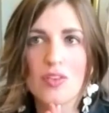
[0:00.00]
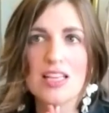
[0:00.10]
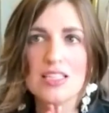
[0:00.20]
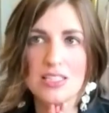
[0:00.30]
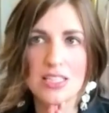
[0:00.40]

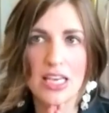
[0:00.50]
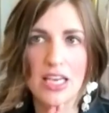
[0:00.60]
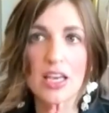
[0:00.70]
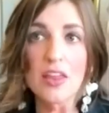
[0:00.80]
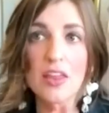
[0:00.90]
let's
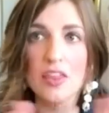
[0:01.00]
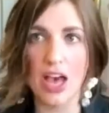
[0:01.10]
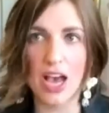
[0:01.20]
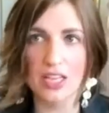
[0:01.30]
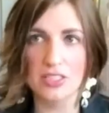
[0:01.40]
say
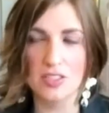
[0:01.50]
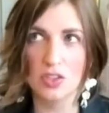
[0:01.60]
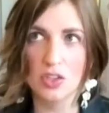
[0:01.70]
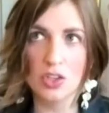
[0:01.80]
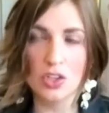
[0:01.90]
that
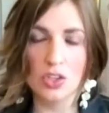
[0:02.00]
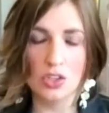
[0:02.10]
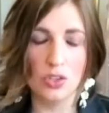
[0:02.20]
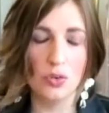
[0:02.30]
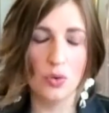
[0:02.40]

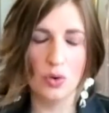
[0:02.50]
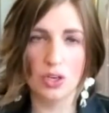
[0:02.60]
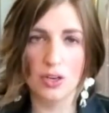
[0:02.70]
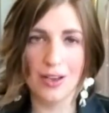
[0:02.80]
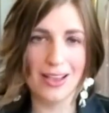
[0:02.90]

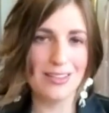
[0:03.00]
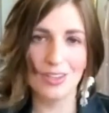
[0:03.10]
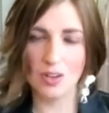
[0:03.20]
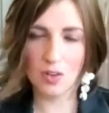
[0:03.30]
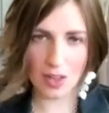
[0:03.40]
your
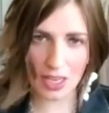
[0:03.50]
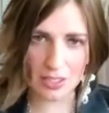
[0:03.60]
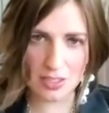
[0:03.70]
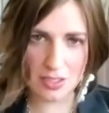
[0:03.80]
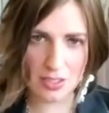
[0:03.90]
ideal
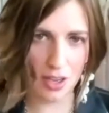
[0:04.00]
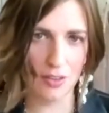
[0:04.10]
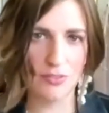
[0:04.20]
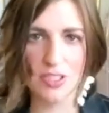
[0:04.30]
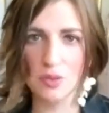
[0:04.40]
client
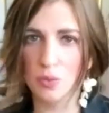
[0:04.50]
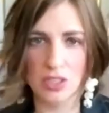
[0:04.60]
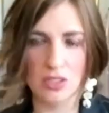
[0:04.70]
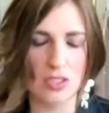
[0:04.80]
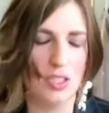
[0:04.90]
often
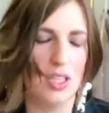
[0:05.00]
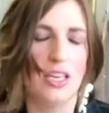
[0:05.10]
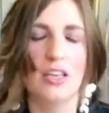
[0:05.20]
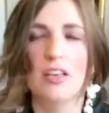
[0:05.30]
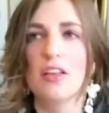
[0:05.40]
wears
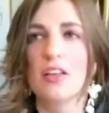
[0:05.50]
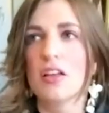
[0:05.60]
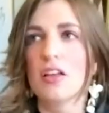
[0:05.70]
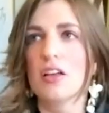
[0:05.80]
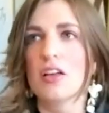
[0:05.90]
like
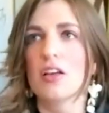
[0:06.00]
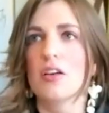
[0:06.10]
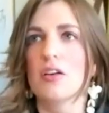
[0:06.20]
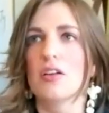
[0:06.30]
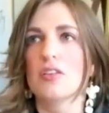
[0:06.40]

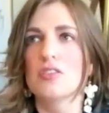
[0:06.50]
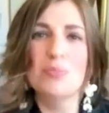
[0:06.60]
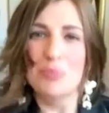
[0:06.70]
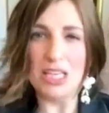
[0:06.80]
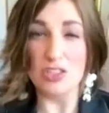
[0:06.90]

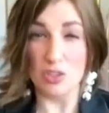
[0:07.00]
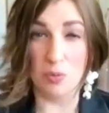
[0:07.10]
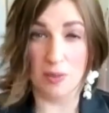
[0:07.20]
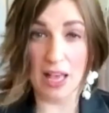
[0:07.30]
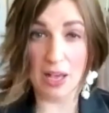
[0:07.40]
some
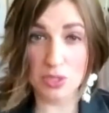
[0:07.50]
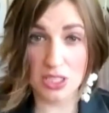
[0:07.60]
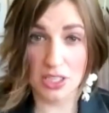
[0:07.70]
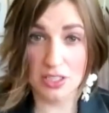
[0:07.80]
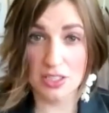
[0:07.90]
nicer
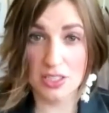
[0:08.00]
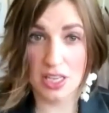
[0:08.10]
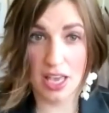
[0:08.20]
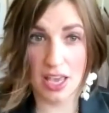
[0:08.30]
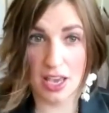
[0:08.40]

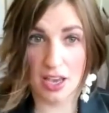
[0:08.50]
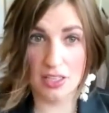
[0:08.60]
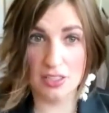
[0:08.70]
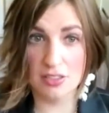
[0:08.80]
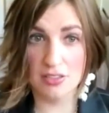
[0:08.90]
blouses
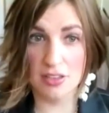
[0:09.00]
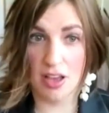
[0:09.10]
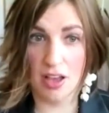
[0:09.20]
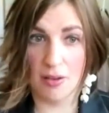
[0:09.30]
and